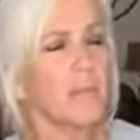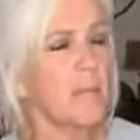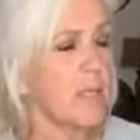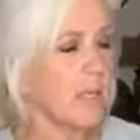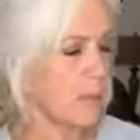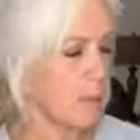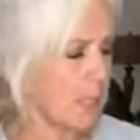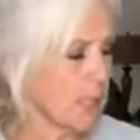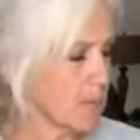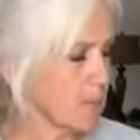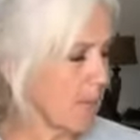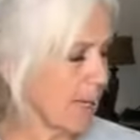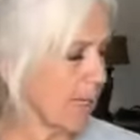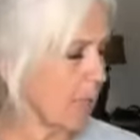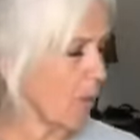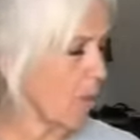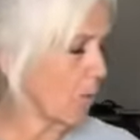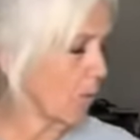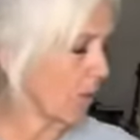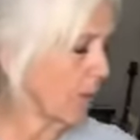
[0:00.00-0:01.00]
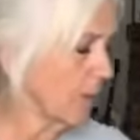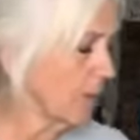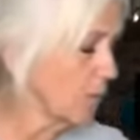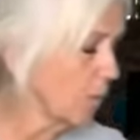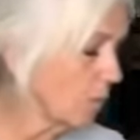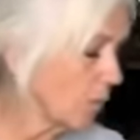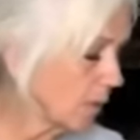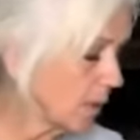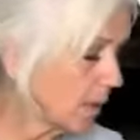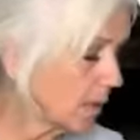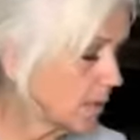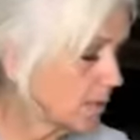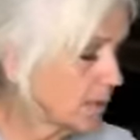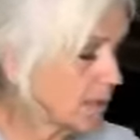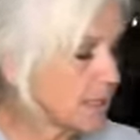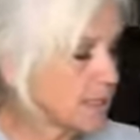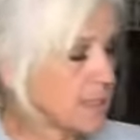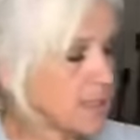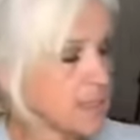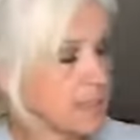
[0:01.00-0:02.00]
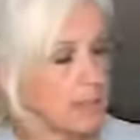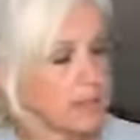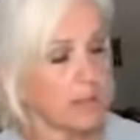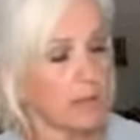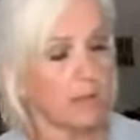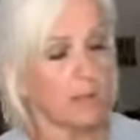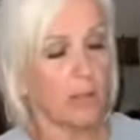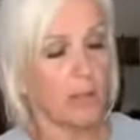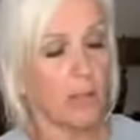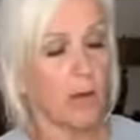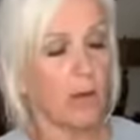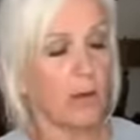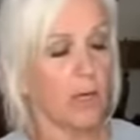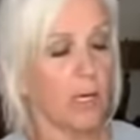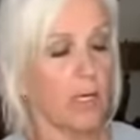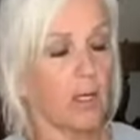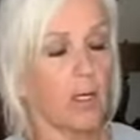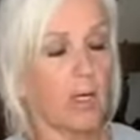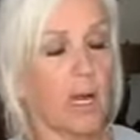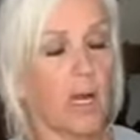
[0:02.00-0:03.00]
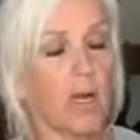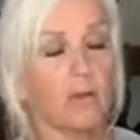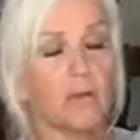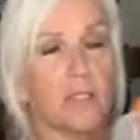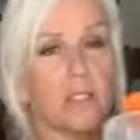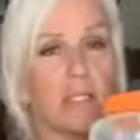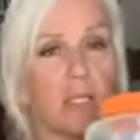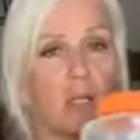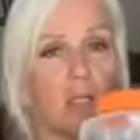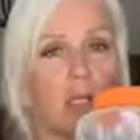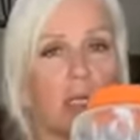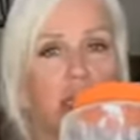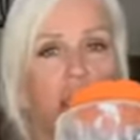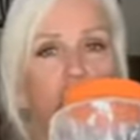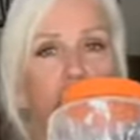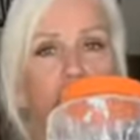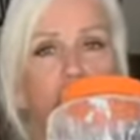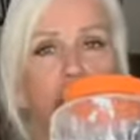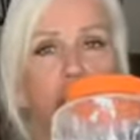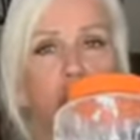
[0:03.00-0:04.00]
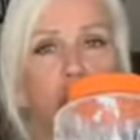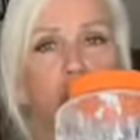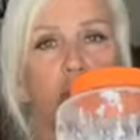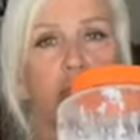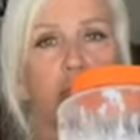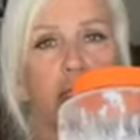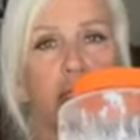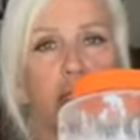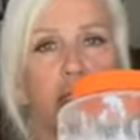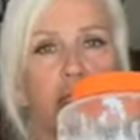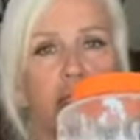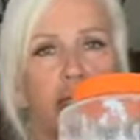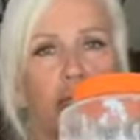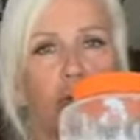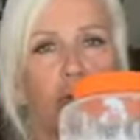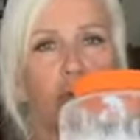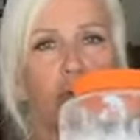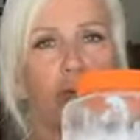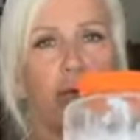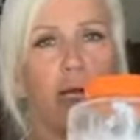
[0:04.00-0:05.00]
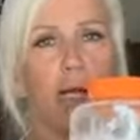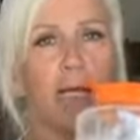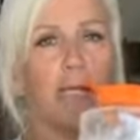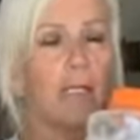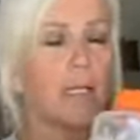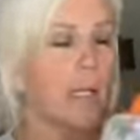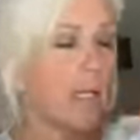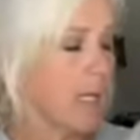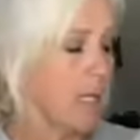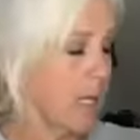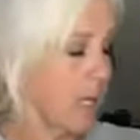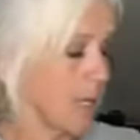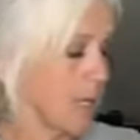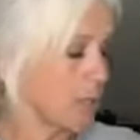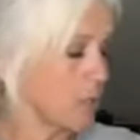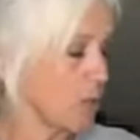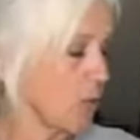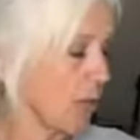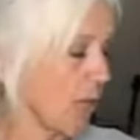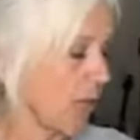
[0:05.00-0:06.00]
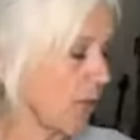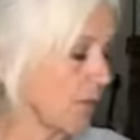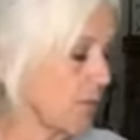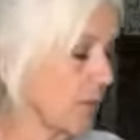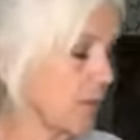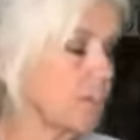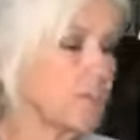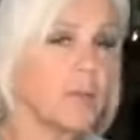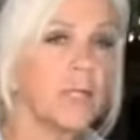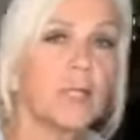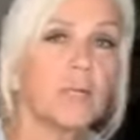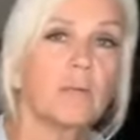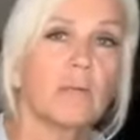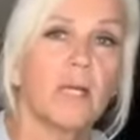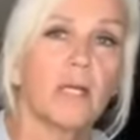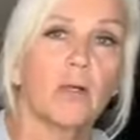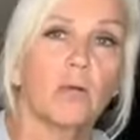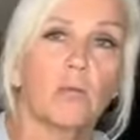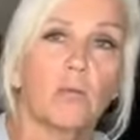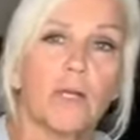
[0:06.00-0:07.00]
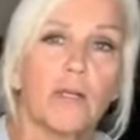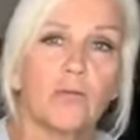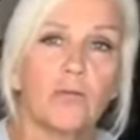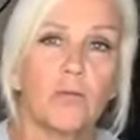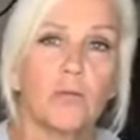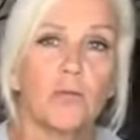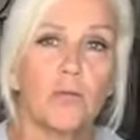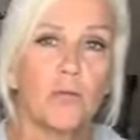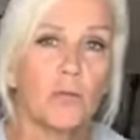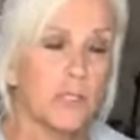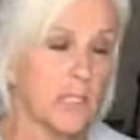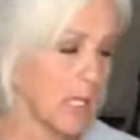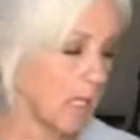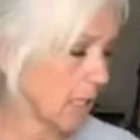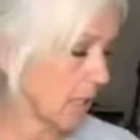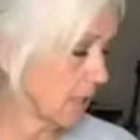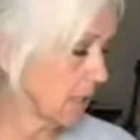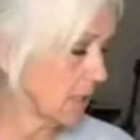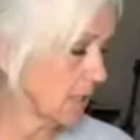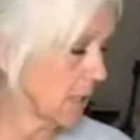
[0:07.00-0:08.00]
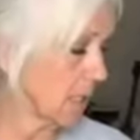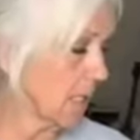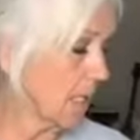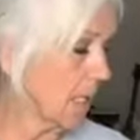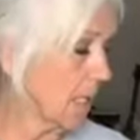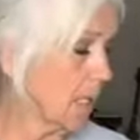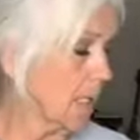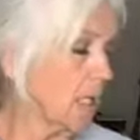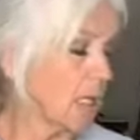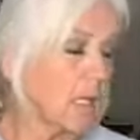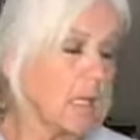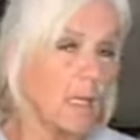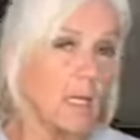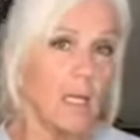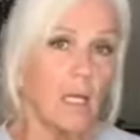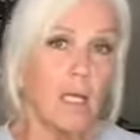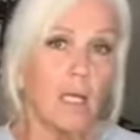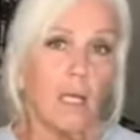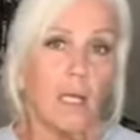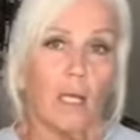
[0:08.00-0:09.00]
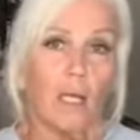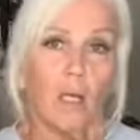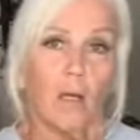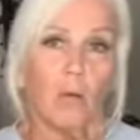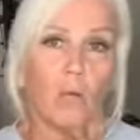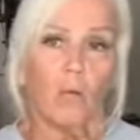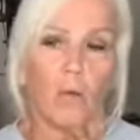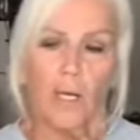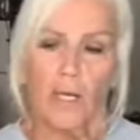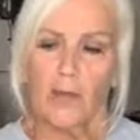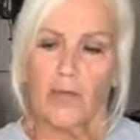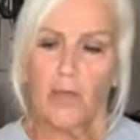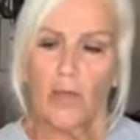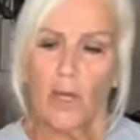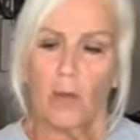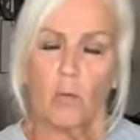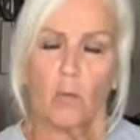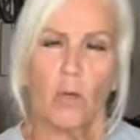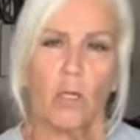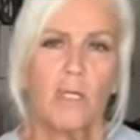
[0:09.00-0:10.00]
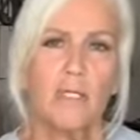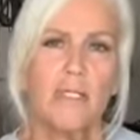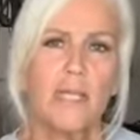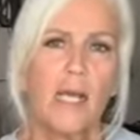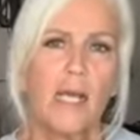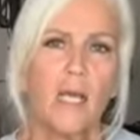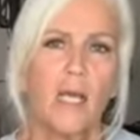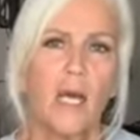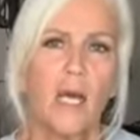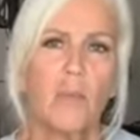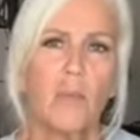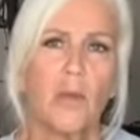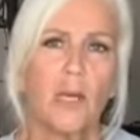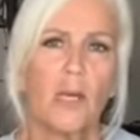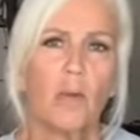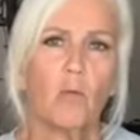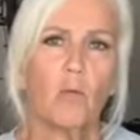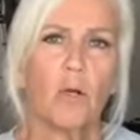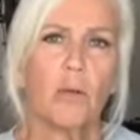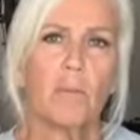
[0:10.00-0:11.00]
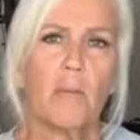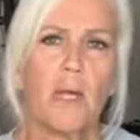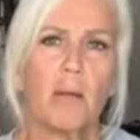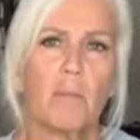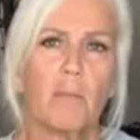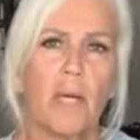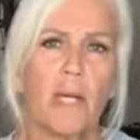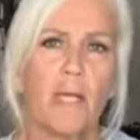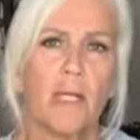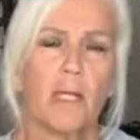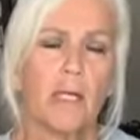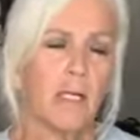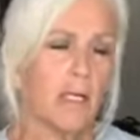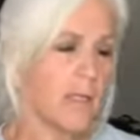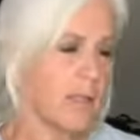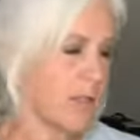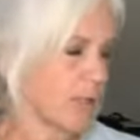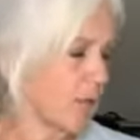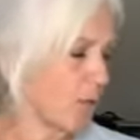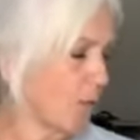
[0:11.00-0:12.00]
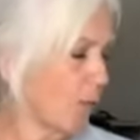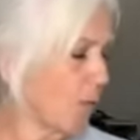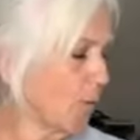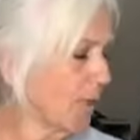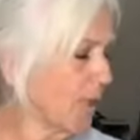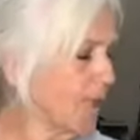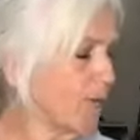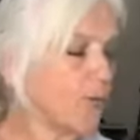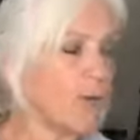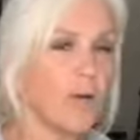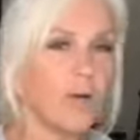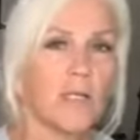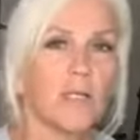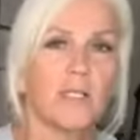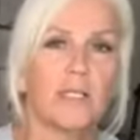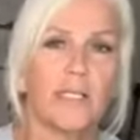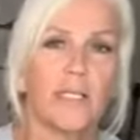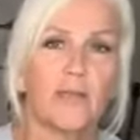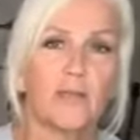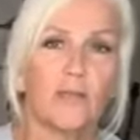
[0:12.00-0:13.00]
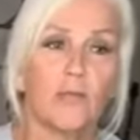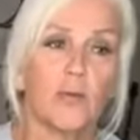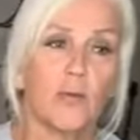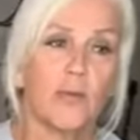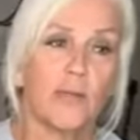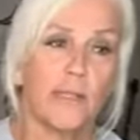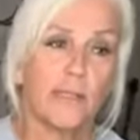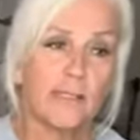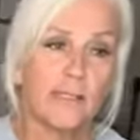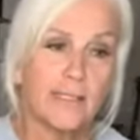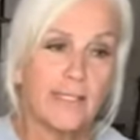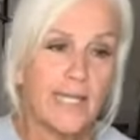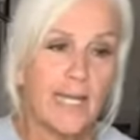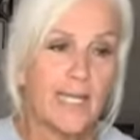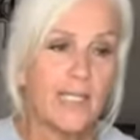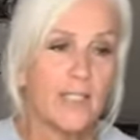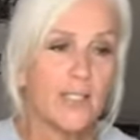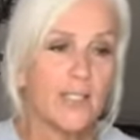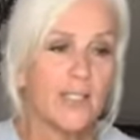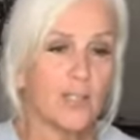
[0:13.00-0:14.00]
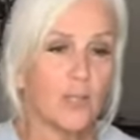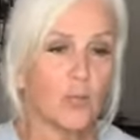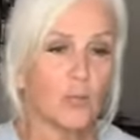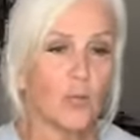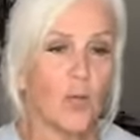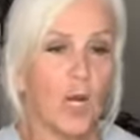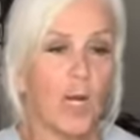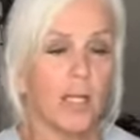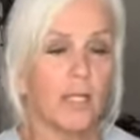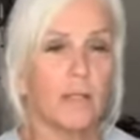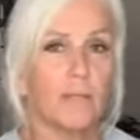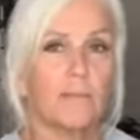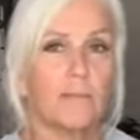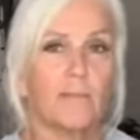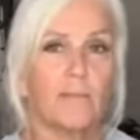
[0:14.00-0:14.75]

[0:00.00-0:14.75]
because my coconut oil is still, our house is air conditioned, so it doesn't liquefy. So I have to put it in the microwave for a few seconds. Well, I thought, where's that cup I warmed the coconut oil in for the test run?